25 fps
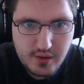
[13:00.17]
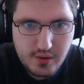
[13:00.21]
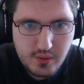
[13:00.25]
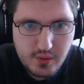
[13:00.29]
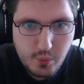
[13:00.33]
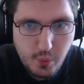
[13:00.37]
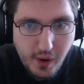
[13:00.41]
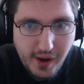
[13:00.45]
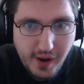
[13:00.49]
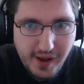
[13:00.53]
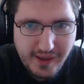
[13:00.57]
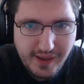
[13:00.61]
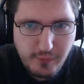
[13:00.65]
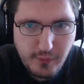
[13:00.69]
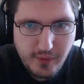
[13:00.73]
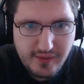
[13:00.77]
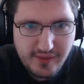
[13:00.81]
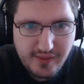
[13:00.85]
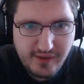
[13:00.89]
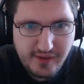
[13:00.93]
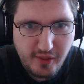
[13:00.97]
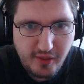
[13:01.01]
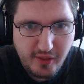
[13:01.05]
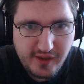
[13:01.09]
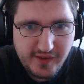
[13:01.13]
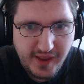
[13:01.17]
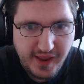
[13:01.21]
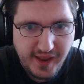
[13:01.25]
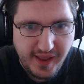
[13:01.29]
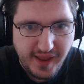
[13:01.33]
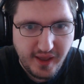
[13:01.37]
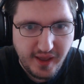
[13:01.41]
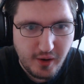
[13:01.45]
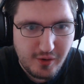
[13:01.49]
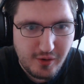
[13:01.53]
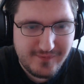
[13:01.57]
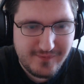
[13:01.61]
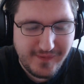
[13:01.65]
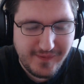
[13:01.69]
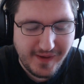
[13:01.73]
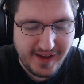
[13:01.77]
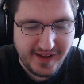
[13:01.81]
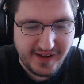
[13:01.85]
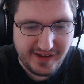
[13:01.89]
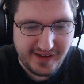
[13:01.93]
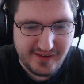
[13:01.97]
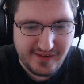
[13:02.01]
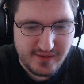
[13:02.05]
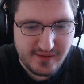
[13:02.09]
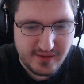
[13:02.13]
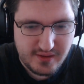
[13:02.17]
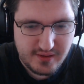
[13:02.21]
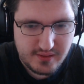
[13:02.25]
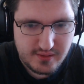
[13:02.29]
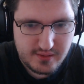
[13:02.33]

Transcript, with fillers: What? What are they looking at? Oh, fine.